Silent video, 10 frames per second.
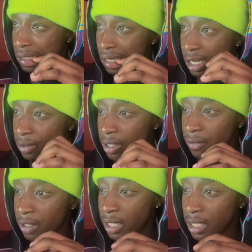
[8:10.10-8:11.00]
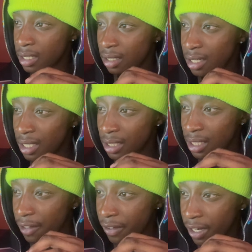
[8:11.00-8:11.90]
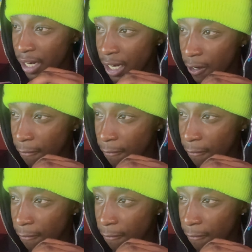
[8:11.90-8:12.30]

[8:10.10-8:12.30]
I'm giving this a 7.5.